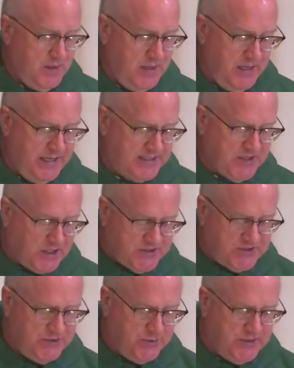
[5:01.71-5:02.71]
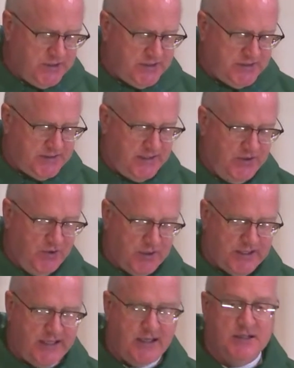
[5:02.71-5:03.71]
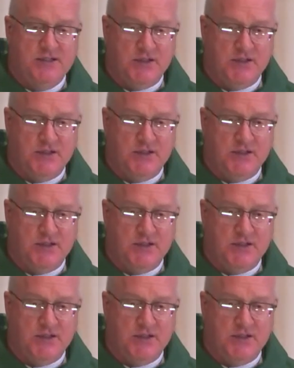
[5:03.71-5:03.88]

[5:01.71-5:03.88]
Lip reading: and as our students and your kids are